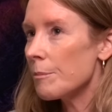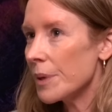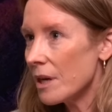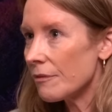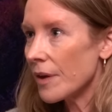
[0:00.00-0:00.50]

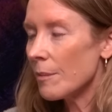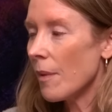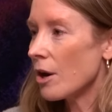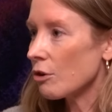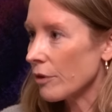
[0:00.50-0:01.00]
beef in
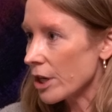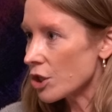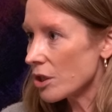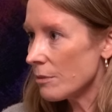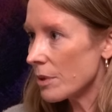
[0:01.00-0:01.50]

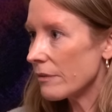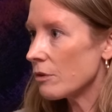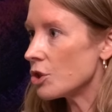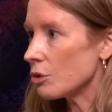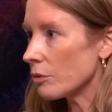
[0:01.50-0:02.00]
moderation, but if
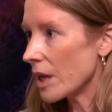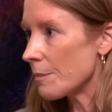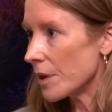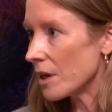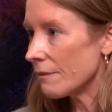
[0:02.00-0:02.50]
you do
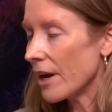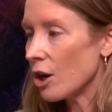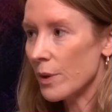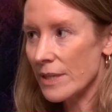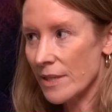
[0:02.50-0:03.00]
like beef, I
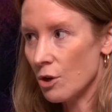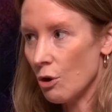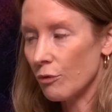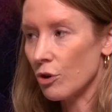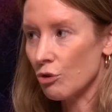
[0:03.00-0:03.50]
always say
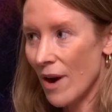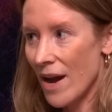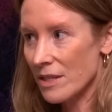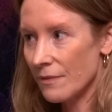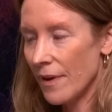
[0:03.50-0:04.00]
go for
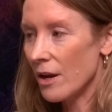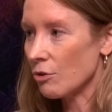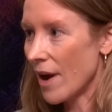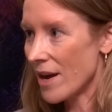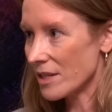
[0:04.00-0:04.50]
grass-fed,
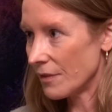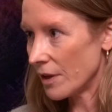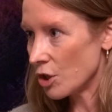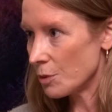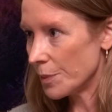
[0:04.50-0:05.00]

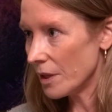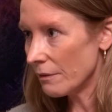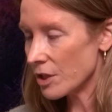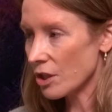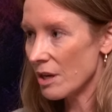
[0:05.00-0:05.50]
grass-finished
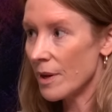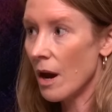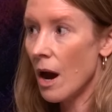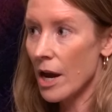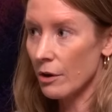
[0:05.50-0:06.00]
beef. It's going to be
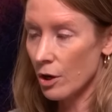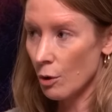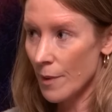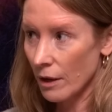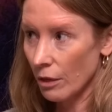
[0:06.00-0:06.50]
higher in
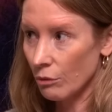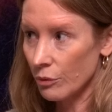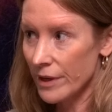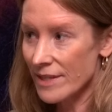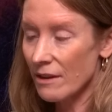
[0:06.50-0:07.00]

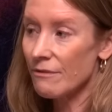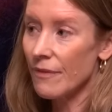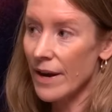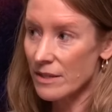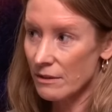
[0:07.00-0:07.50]
omega-3s that
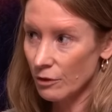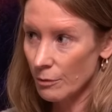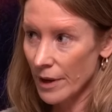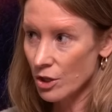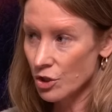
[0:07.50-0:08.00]
fights
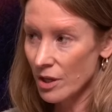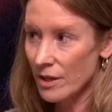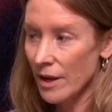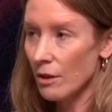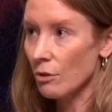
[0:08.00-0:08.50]

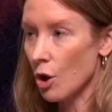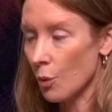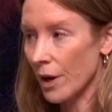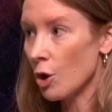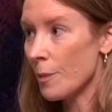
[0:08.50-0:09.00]
inflammation and
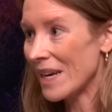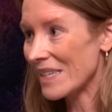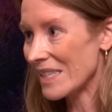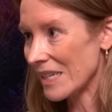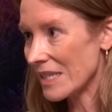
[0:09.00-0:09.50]
lower in
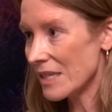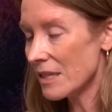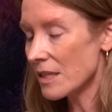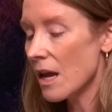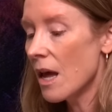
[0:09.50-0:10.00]

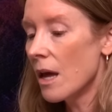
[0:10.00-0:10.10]
omega-6s.